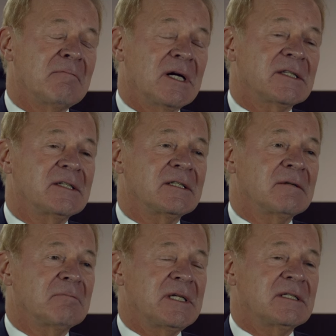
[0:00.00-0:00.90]

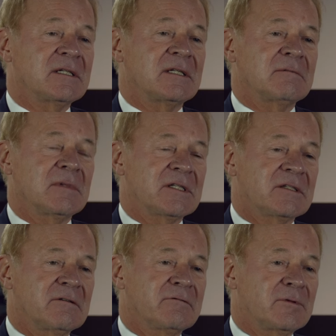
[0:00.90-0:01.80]
Martin, Peter and
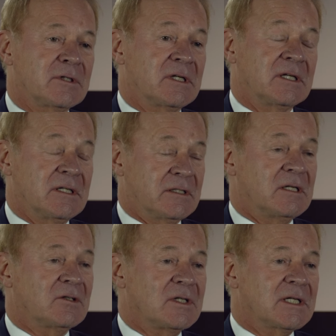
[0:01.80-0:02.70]
myself were
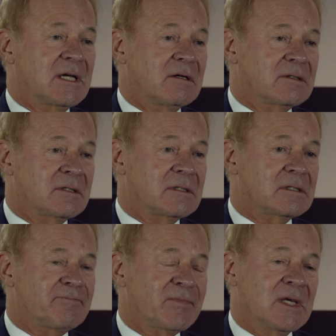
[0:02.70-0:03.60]
essentially
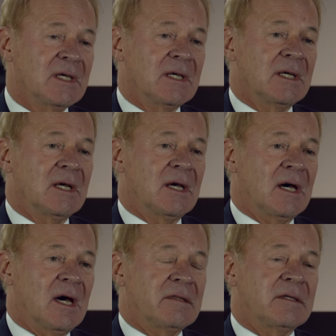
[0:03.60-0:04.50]
accountants.
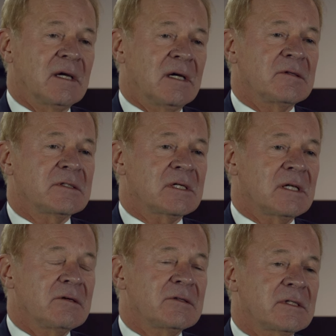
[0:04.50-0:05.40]
Uh, I think I was the
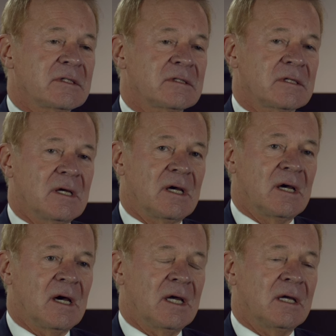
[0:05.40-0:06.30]
closest uh,
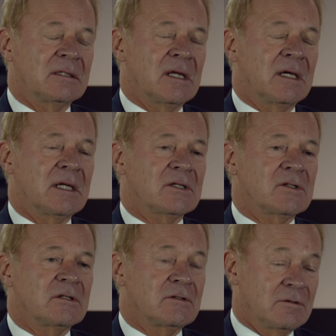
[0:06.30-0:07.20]
I, I'd
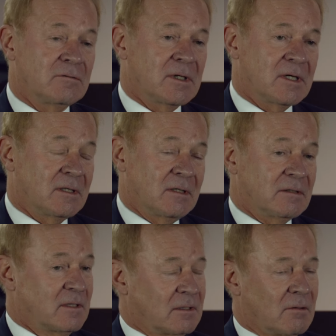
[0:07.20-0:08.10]
actually to uh,
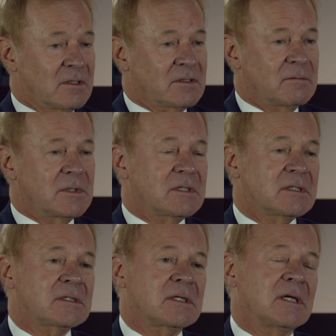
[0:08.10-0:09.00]
technology,
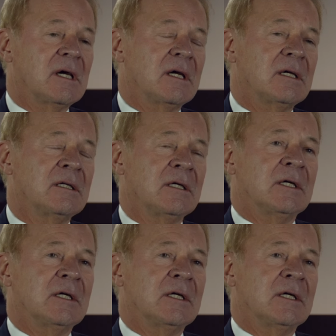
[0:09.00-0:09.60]
because uh, I,